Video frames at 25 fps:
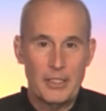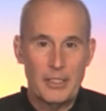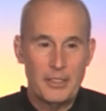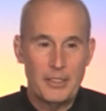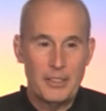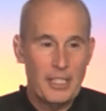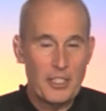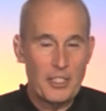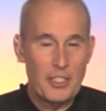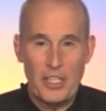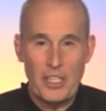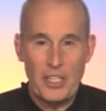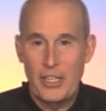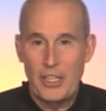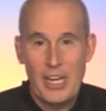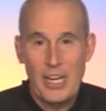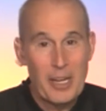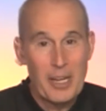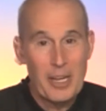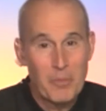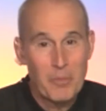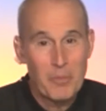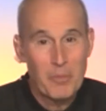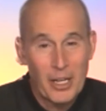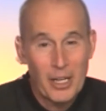does
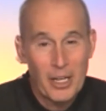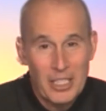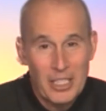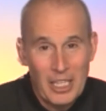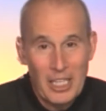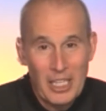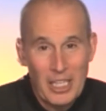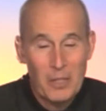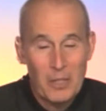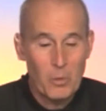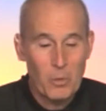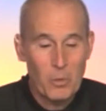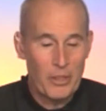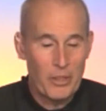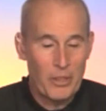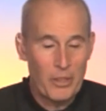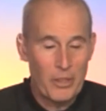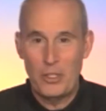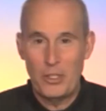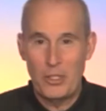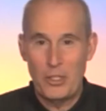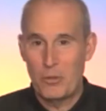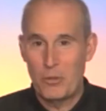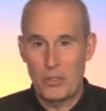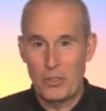internet marketing, whether
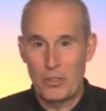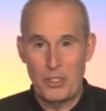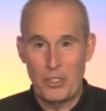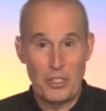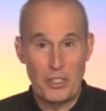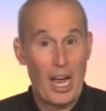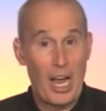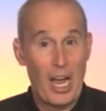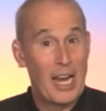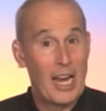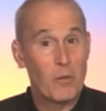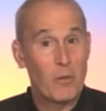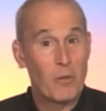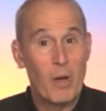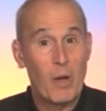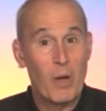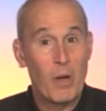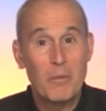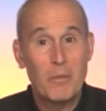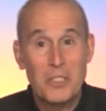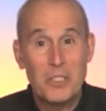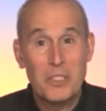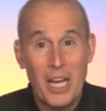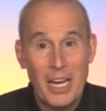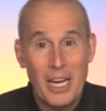you design
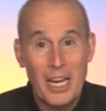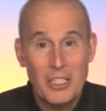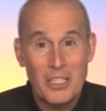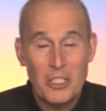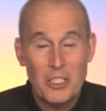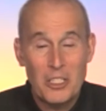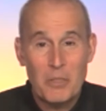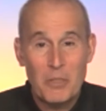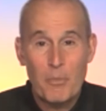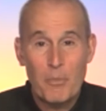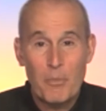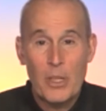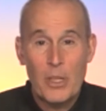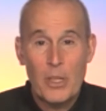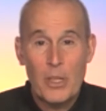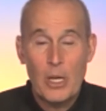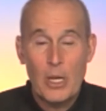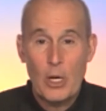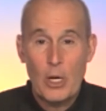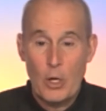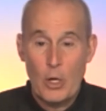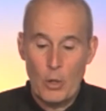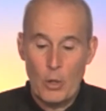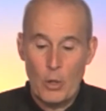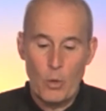websites,
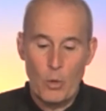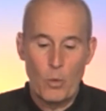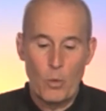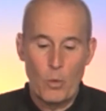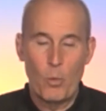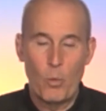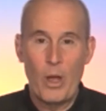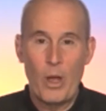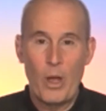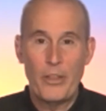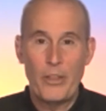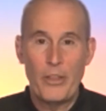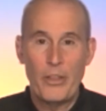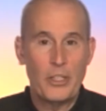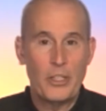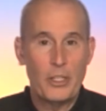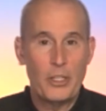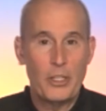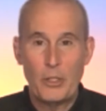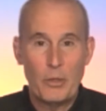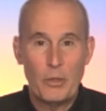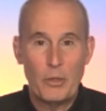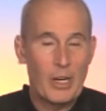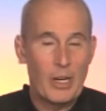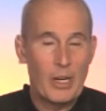whether
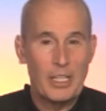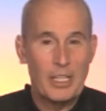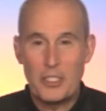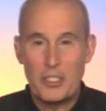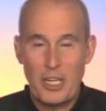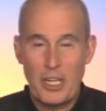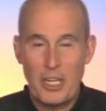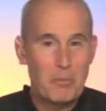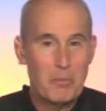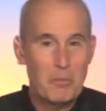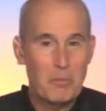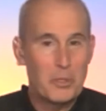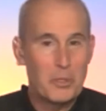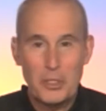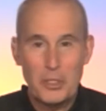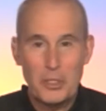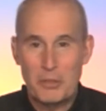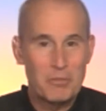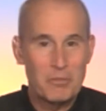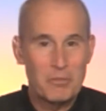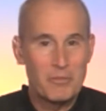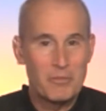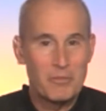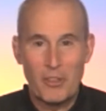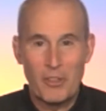you
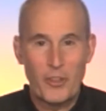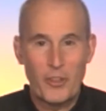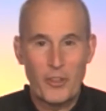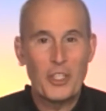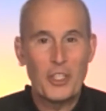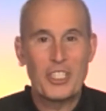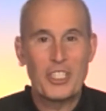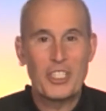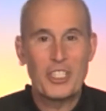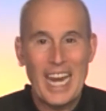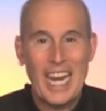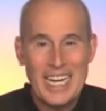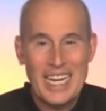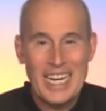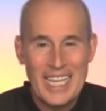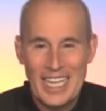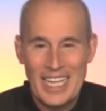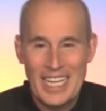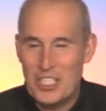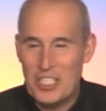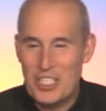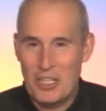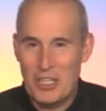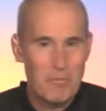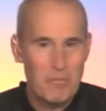assemble first aid
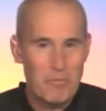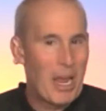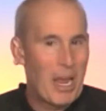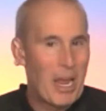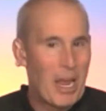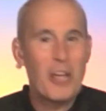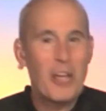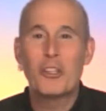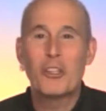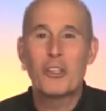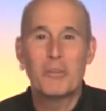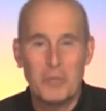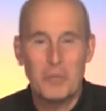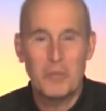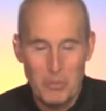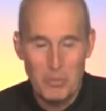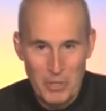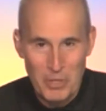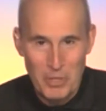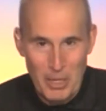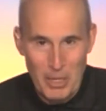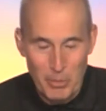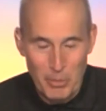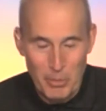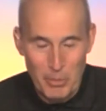kits and mail them to
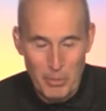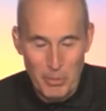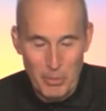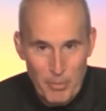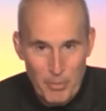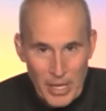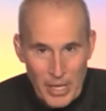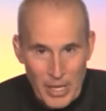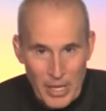people.